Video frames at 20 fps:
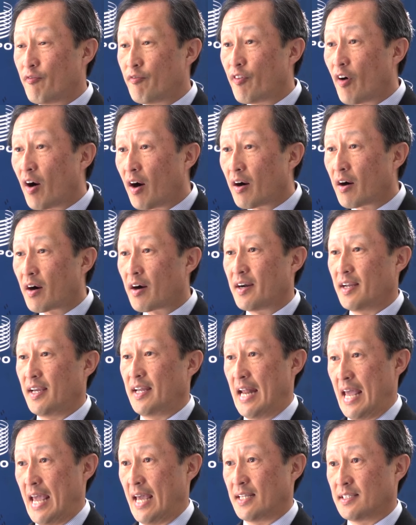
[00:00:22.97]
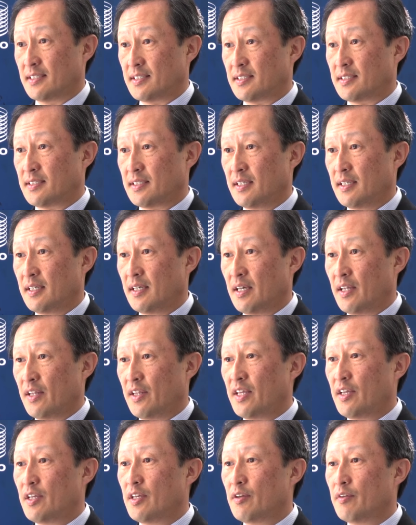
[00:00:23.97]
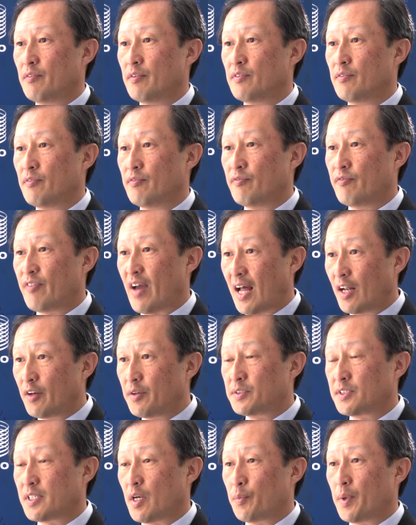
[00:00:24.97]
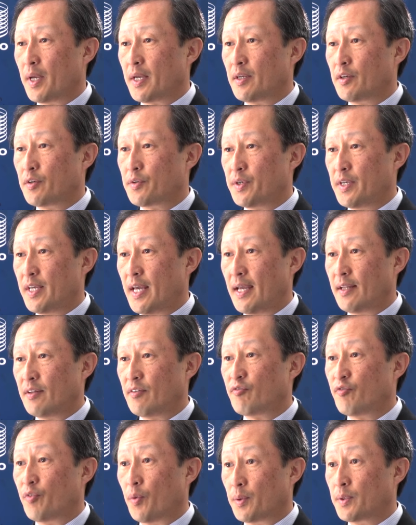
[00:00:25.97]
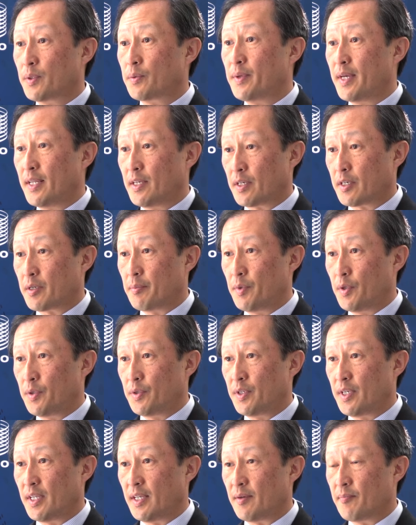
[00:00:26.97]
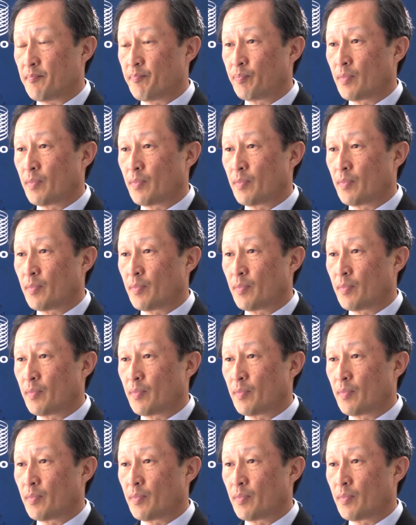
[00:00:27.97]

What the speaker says: far enhance the values that we can create for the reader community.